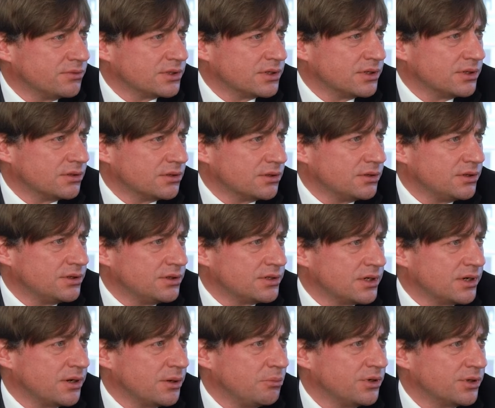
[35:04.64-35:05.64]
And the
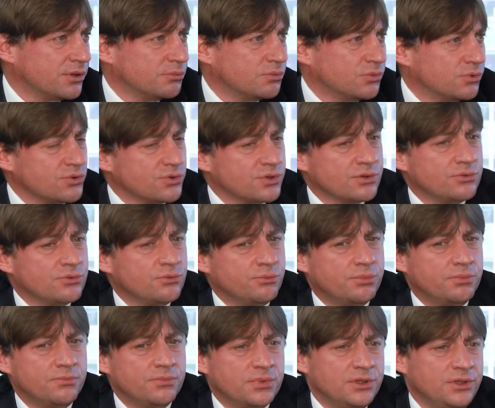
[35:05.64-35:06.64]
Russian Export
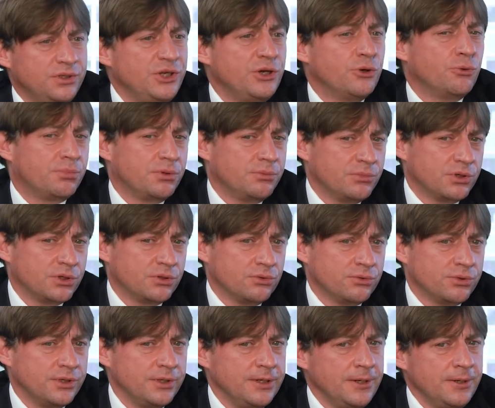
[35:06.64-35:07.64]
Center has helped
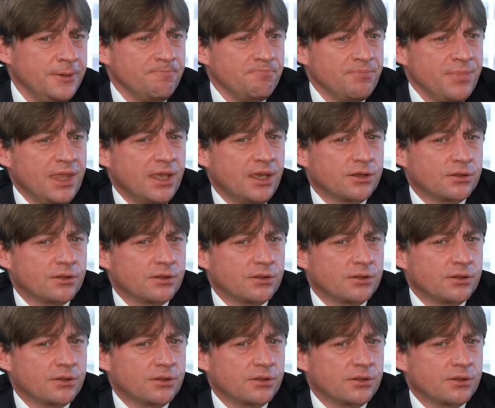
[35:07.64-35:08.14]
us to secure